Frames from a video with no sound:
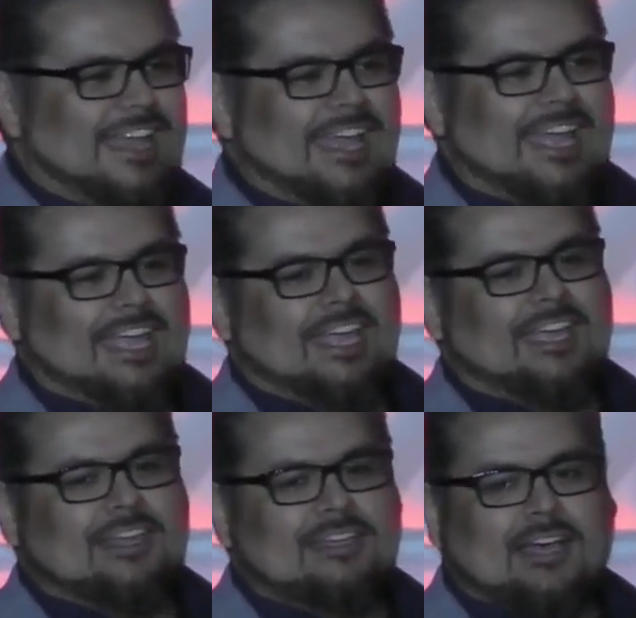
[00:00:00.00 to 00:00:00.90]

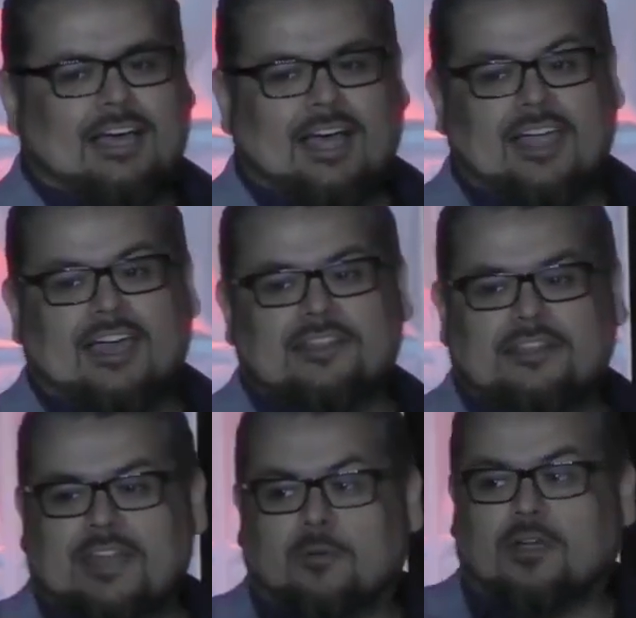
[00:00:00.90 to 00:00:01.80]
And I got in the
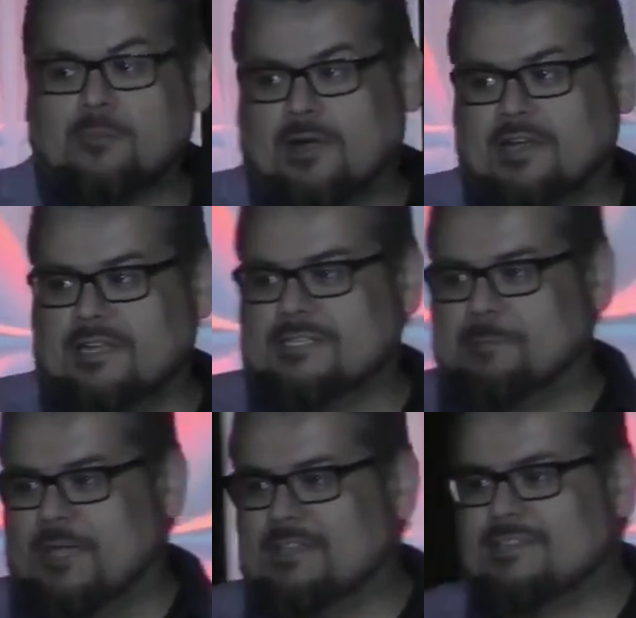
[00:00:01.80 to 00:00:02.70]
network marketing
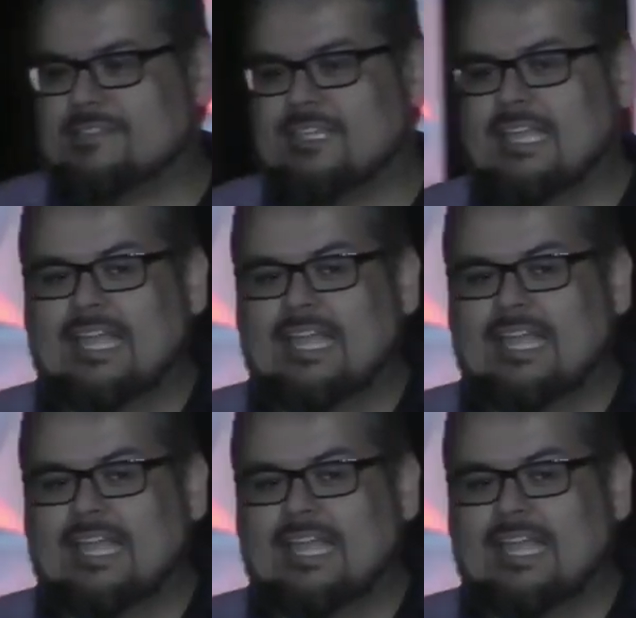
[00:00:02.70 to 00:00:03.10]
space.